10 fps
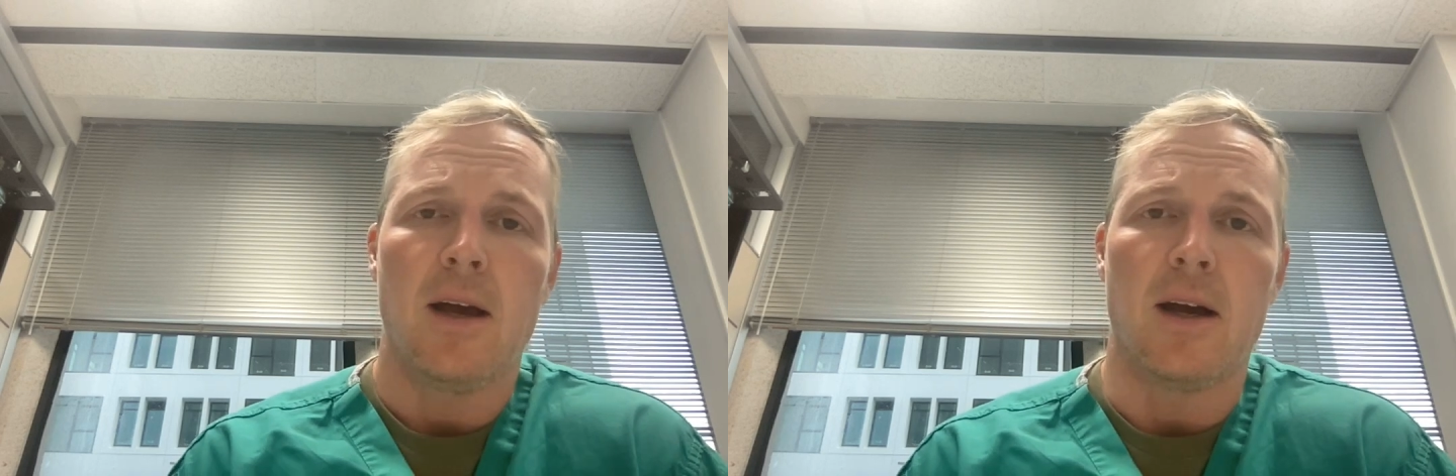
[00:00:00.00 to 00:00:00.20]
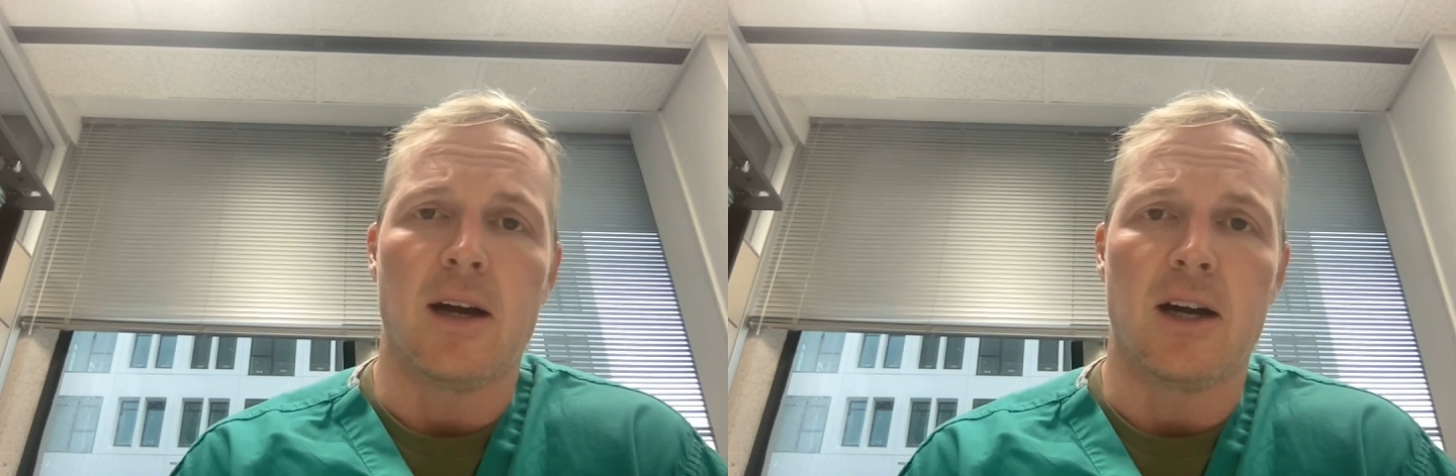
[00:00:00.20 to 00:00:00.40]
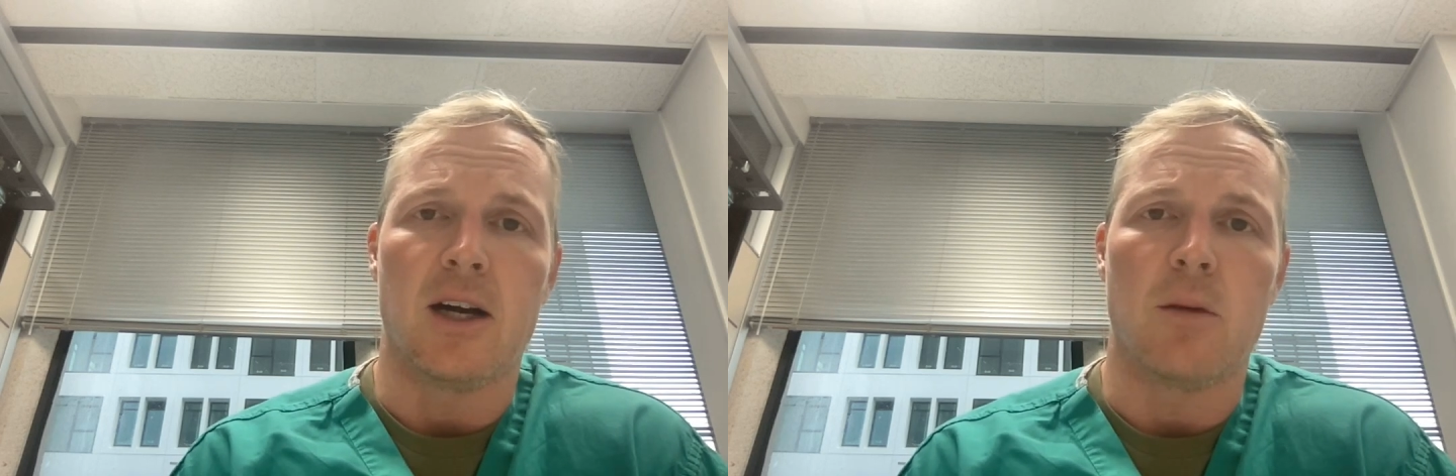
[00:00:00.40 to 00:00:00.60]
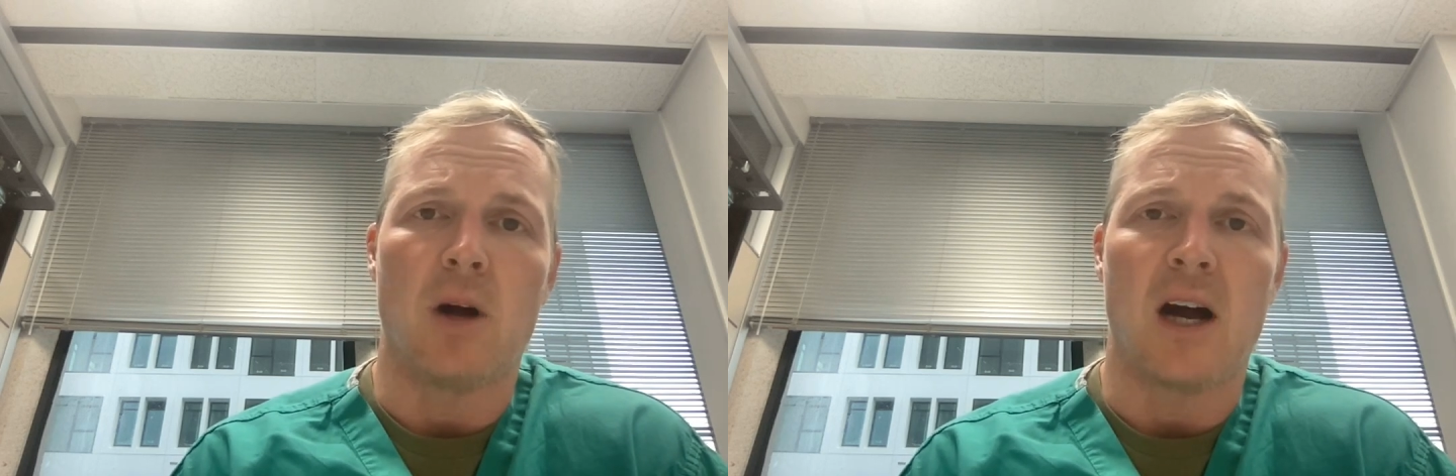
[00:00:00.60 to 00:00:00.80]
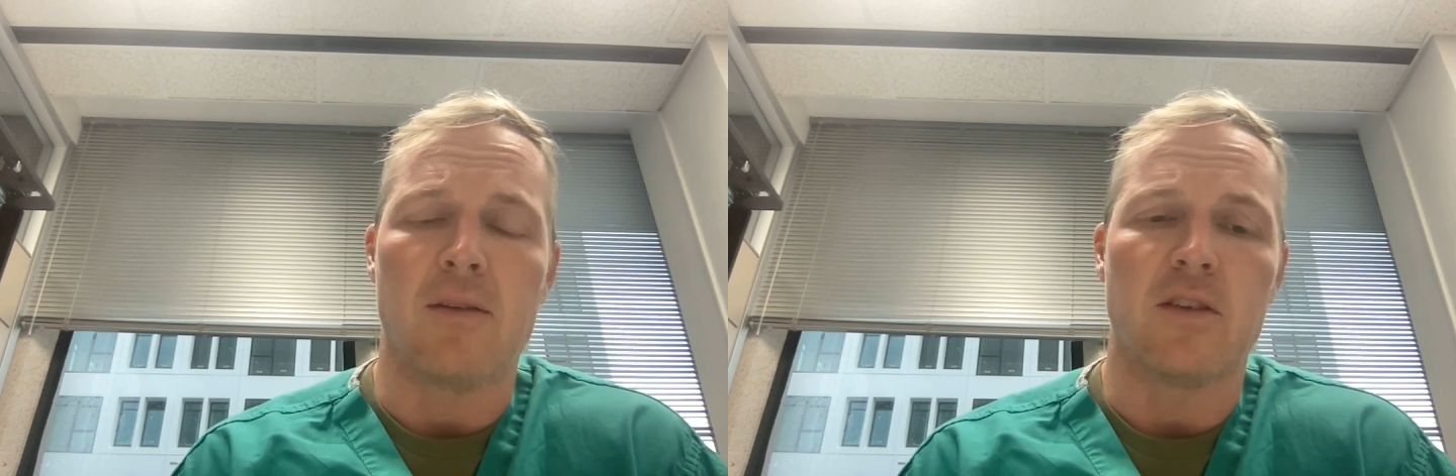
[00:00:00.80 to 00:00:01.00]

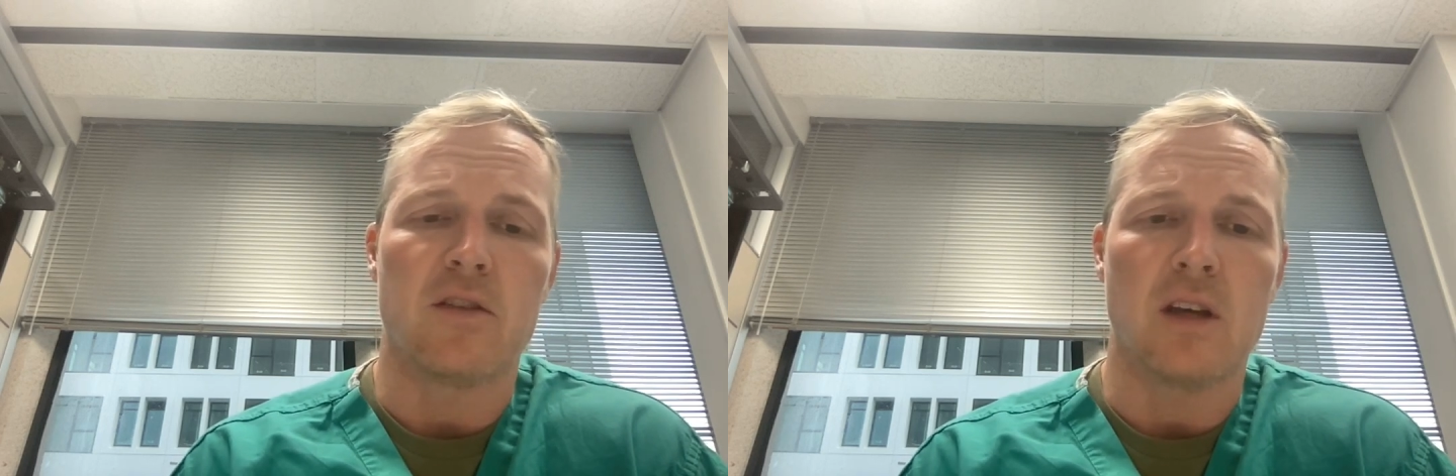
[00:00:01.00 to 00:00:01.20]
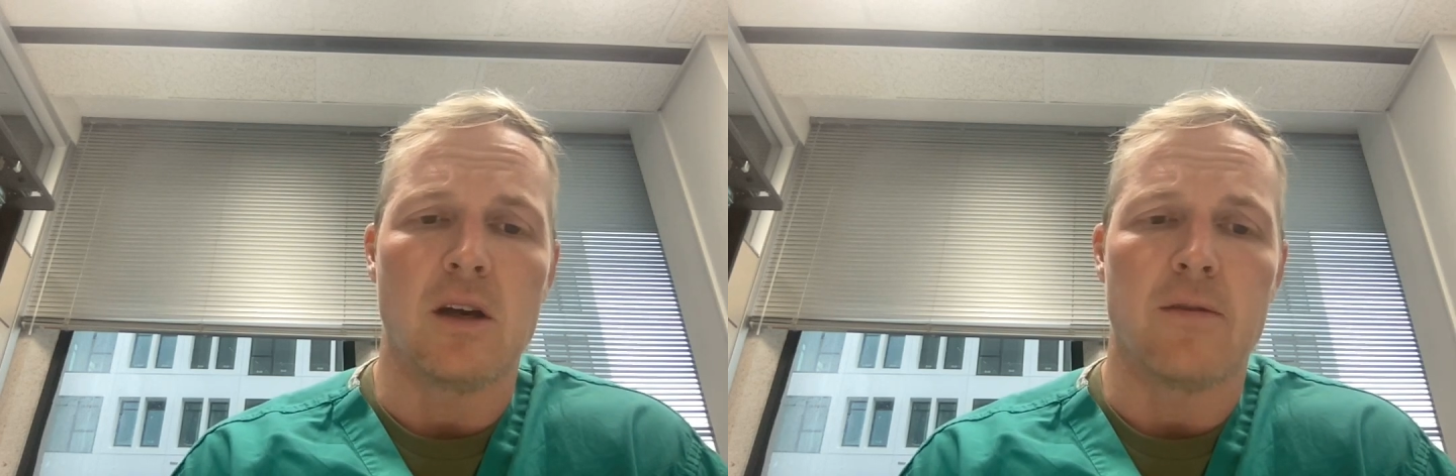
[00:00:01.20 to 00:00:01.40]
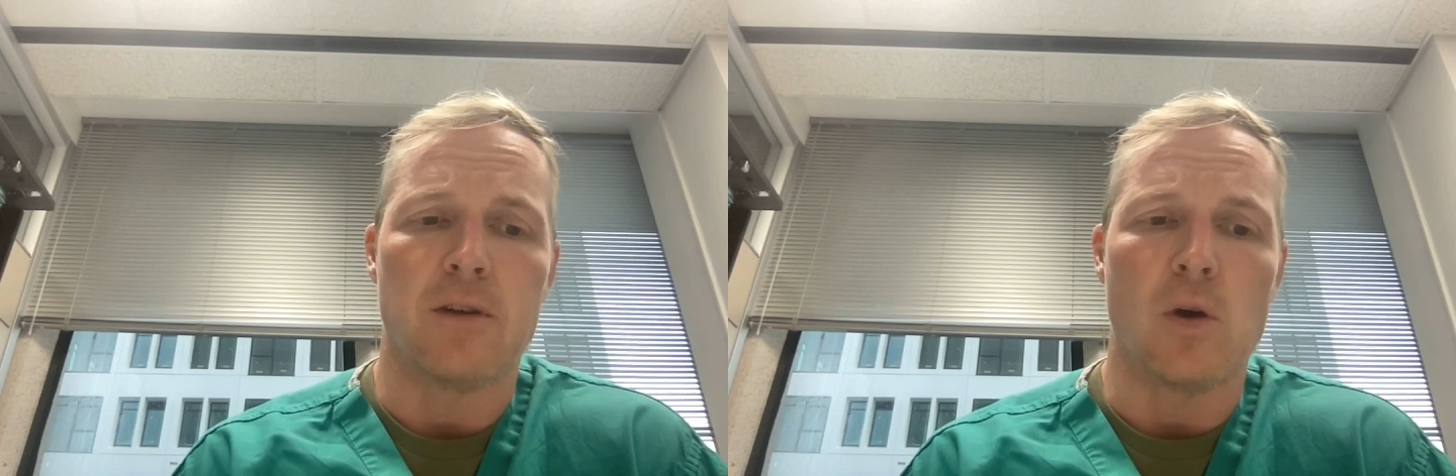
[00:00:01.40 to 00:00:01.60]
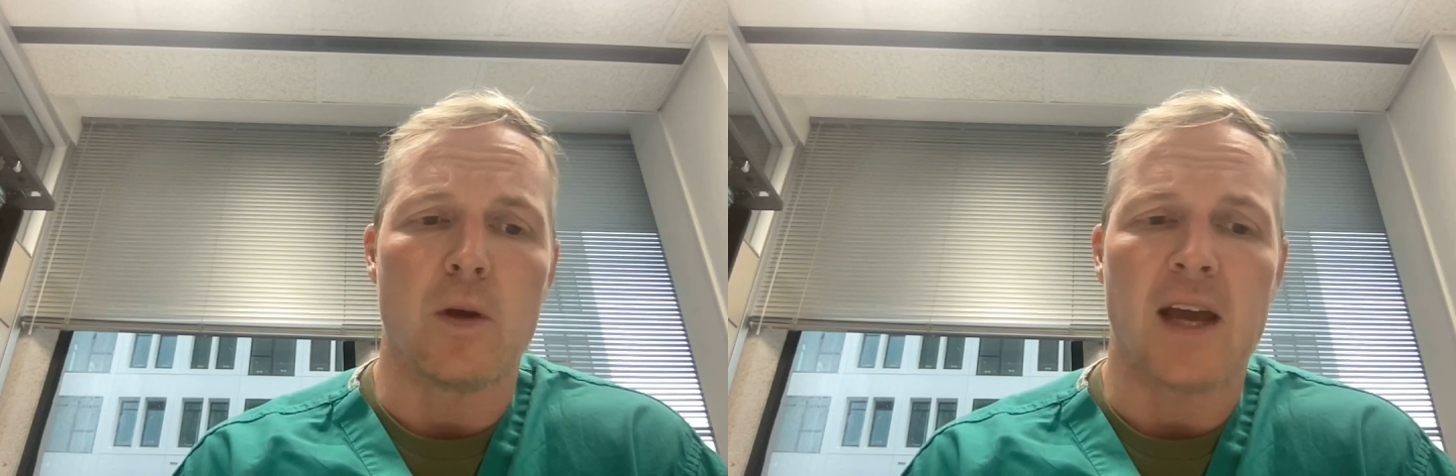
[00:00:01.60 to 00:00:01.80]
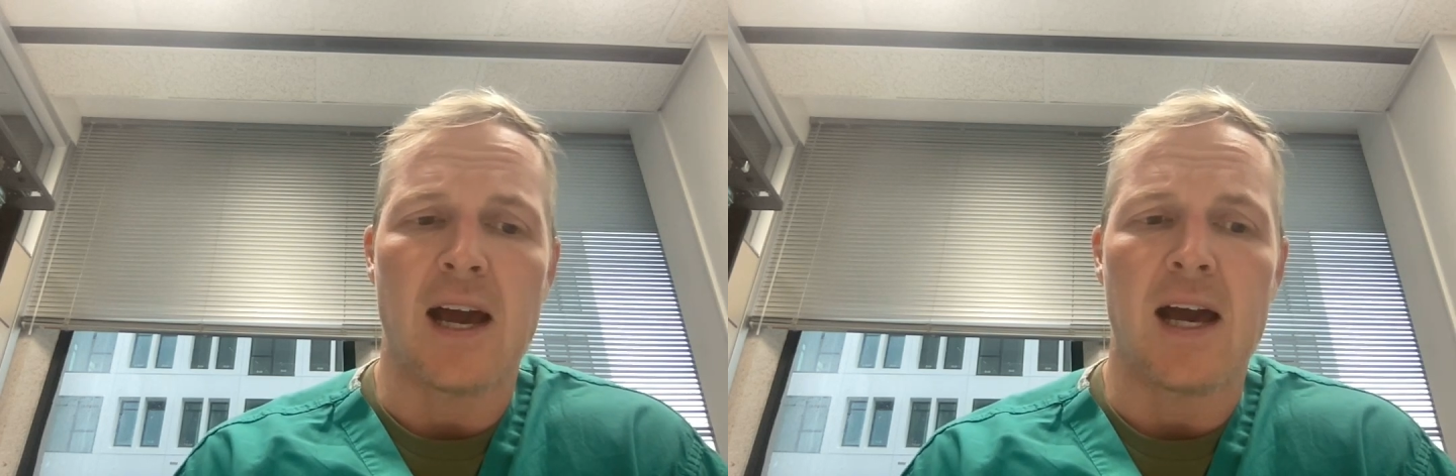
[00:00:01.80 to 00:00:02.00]
Obviously, if no
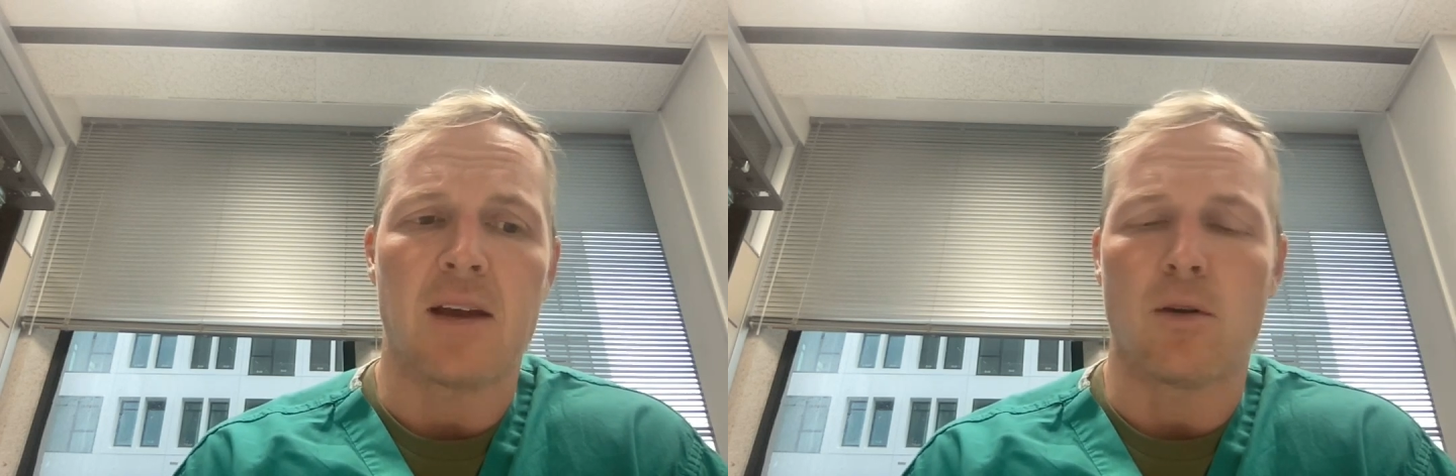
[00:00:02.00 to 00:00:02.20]
gag,